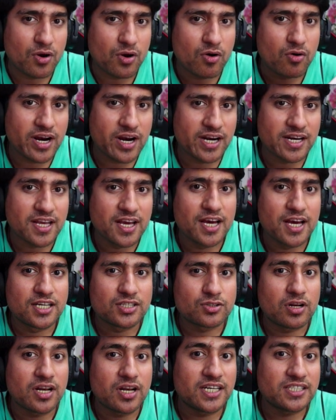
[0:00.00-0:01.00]
All right,
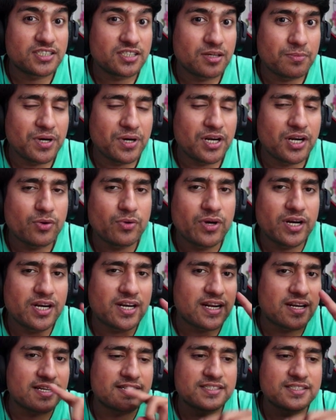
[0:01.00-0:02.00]
so let's jump into it
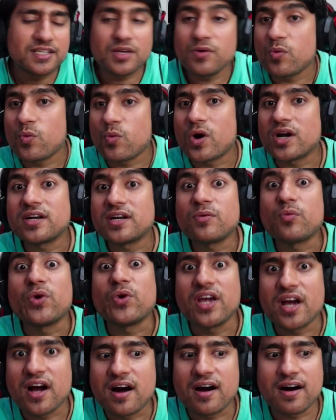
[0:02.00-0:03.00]
and let's see what
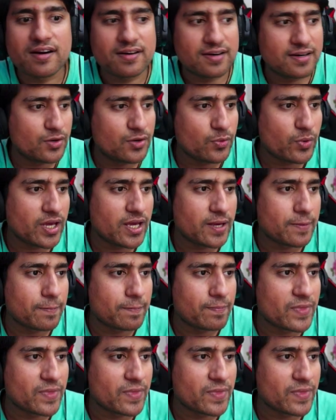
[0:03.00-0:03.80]
we are doing.